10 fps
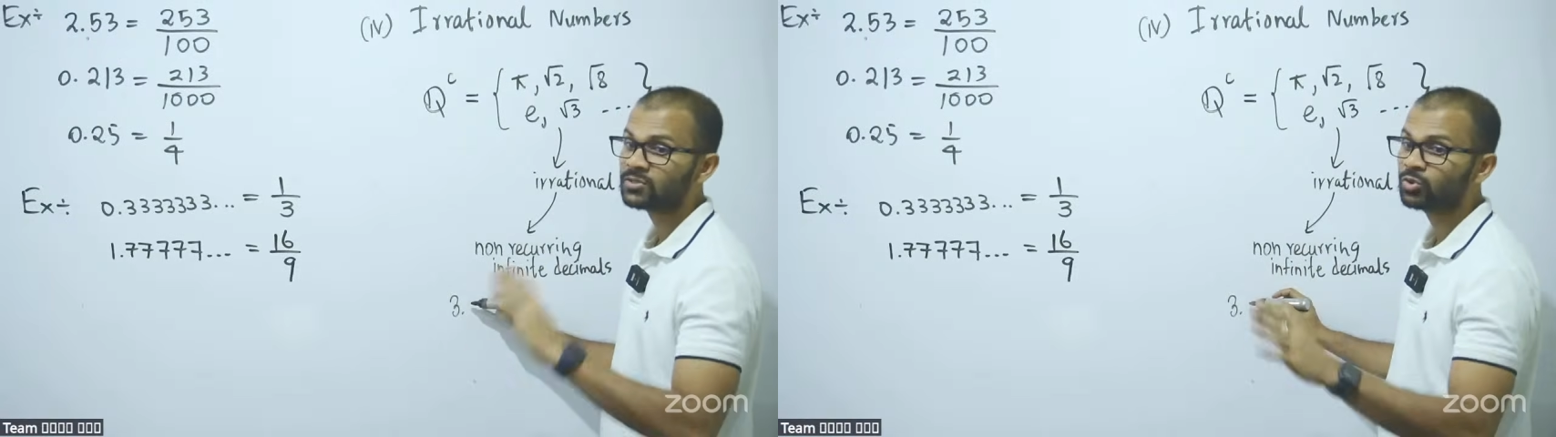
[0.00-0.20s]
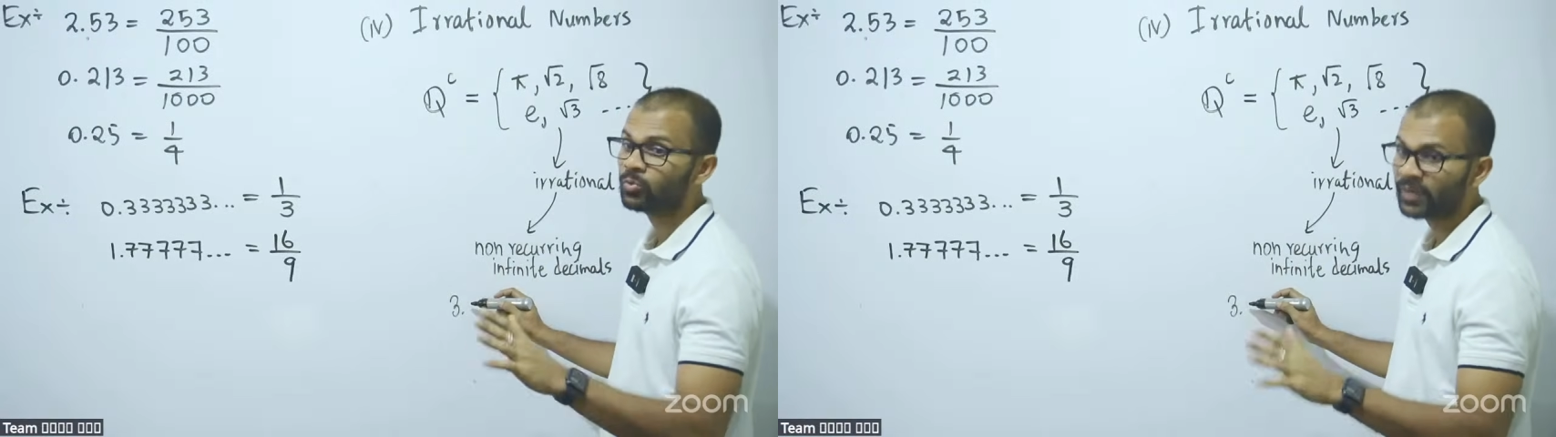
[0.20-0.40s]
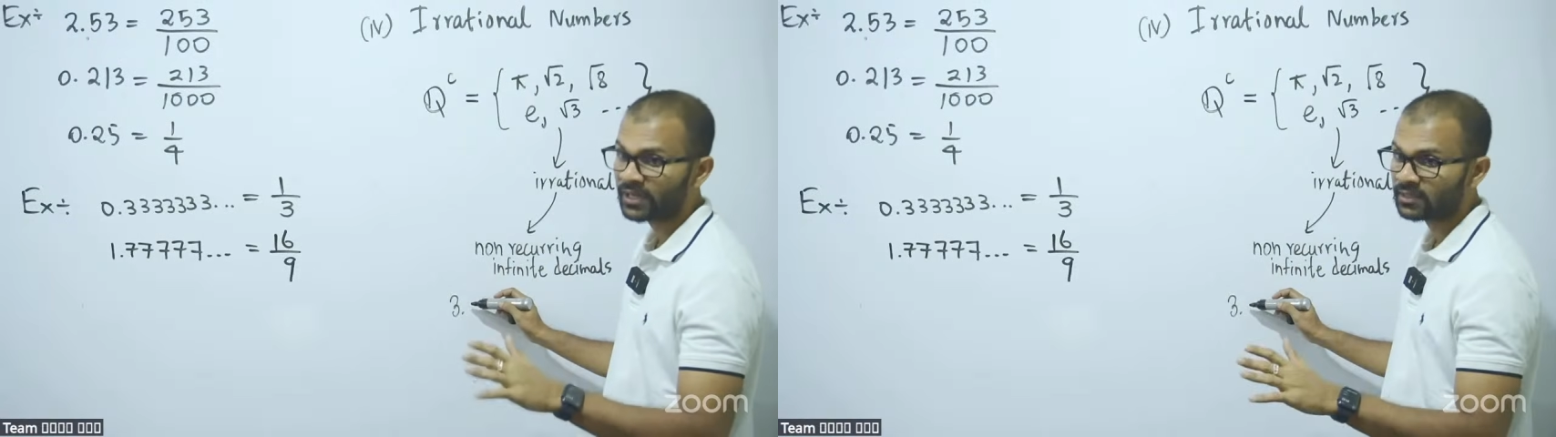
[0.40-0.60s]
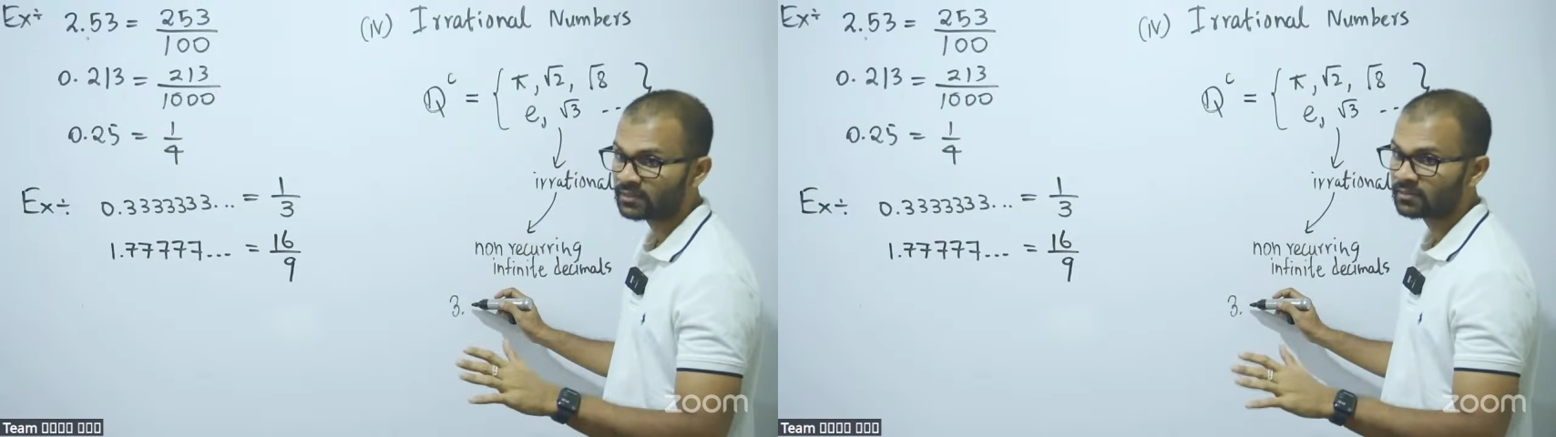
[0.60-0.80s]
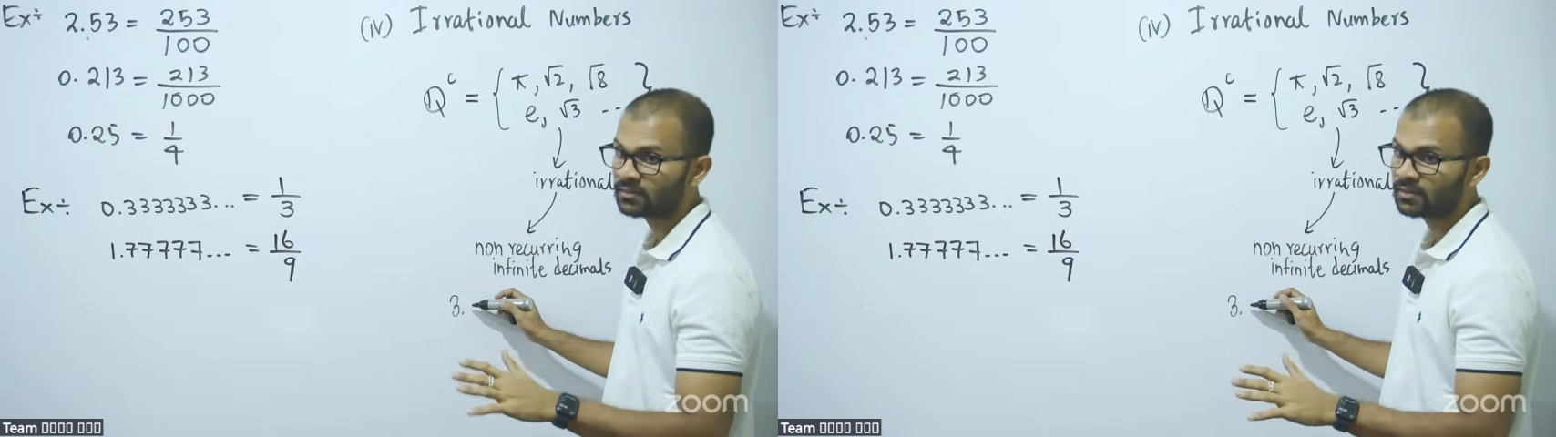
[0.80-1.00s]
pattern.
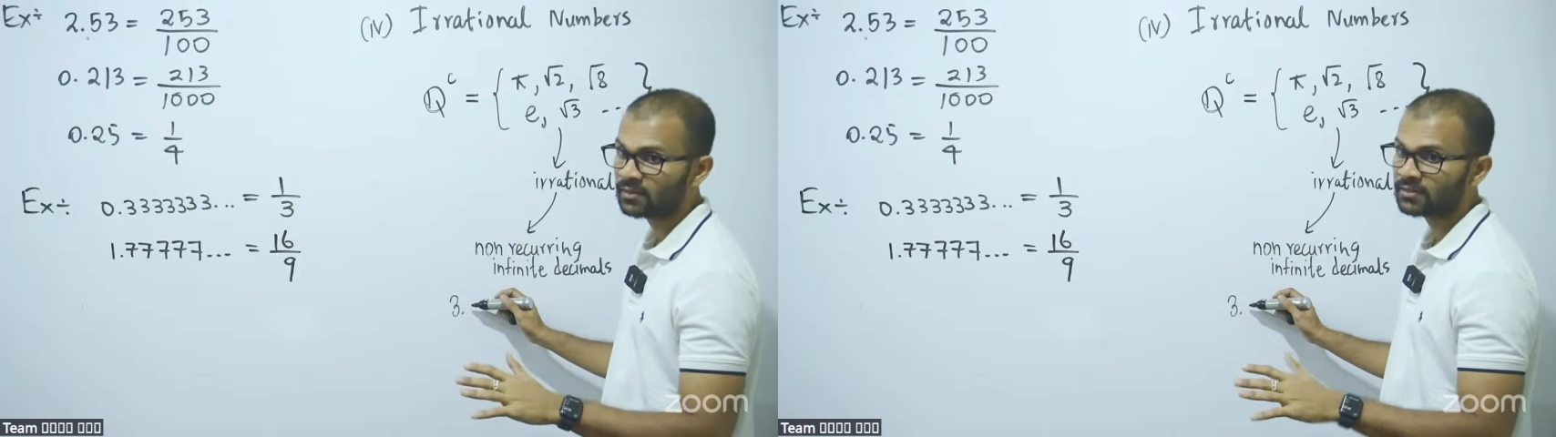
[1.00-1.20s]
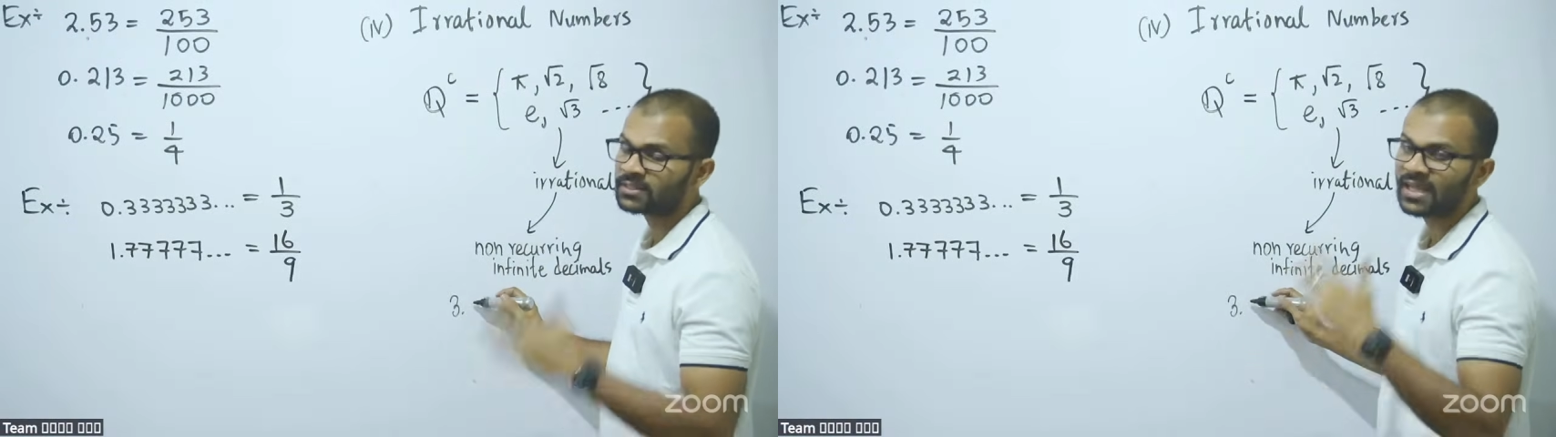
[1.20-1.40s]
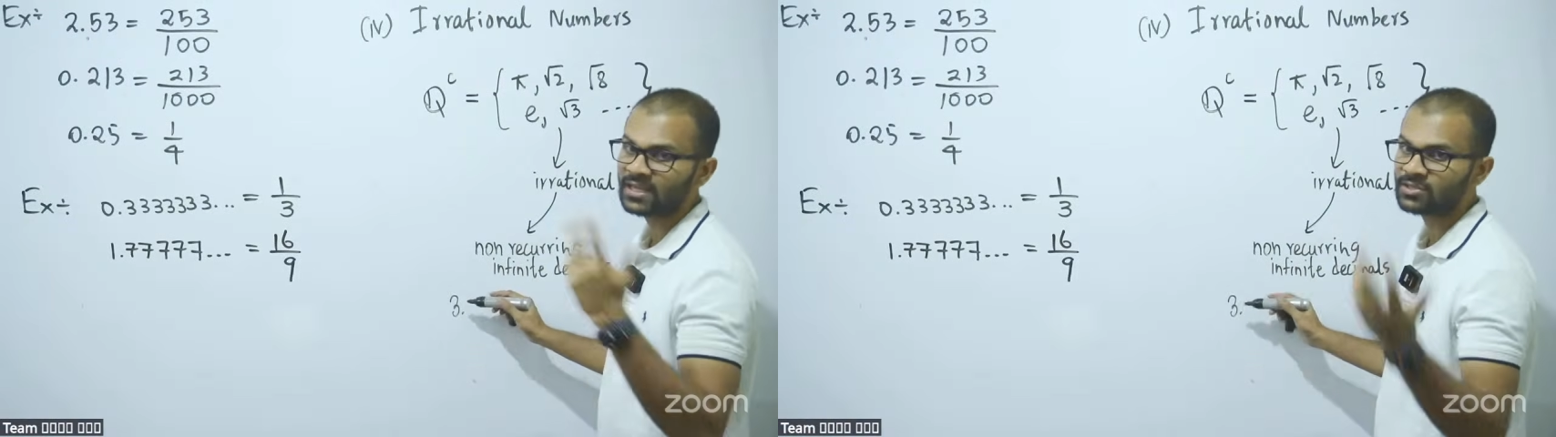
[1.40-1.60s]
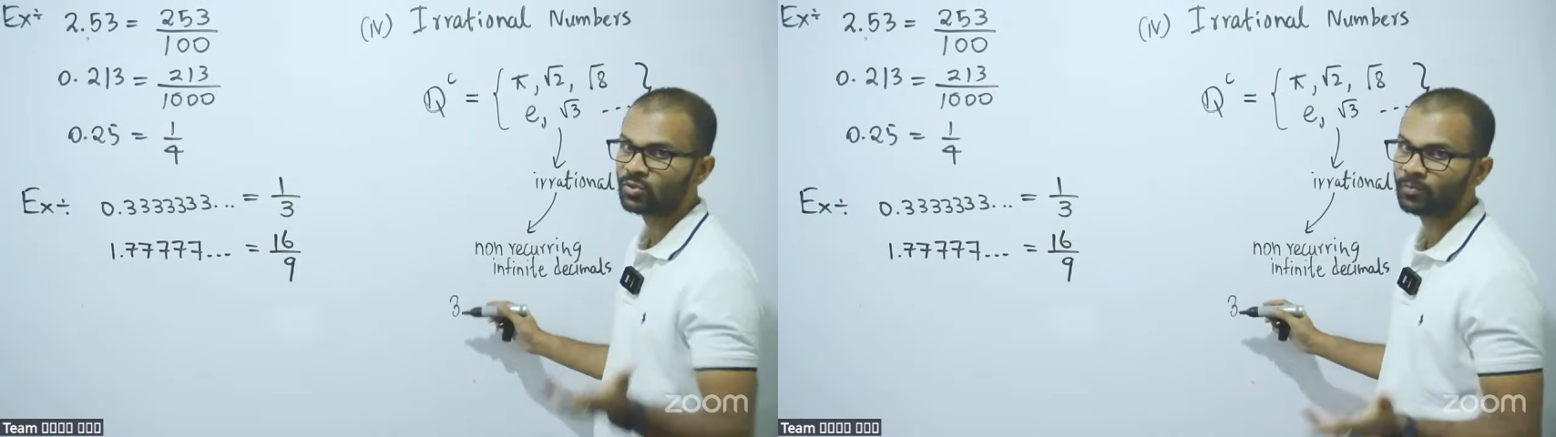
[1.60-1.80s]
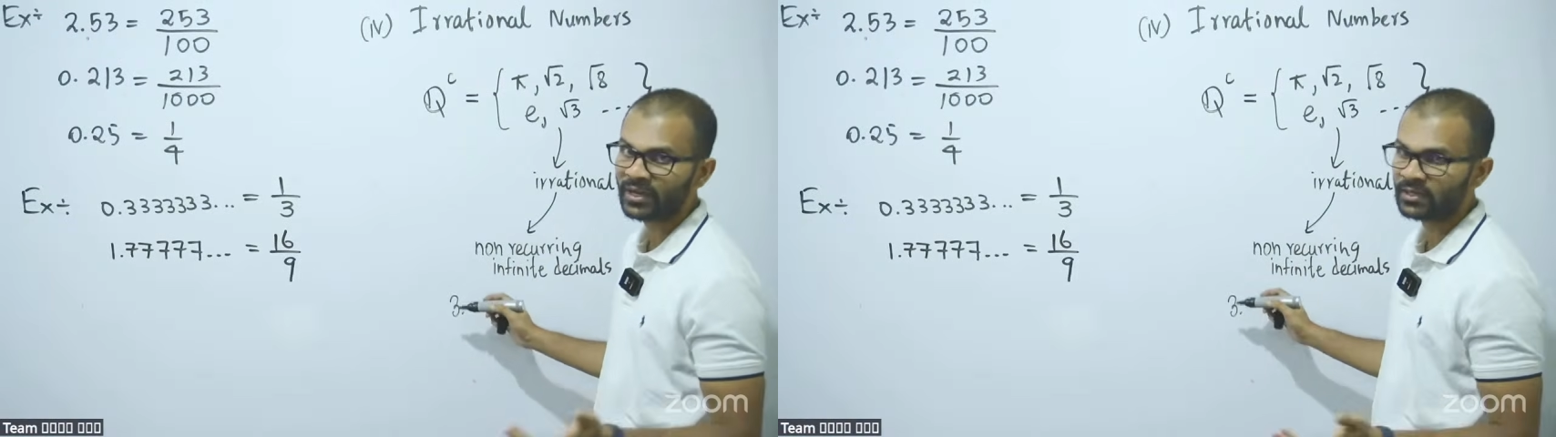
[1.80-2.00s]
There is no pattern.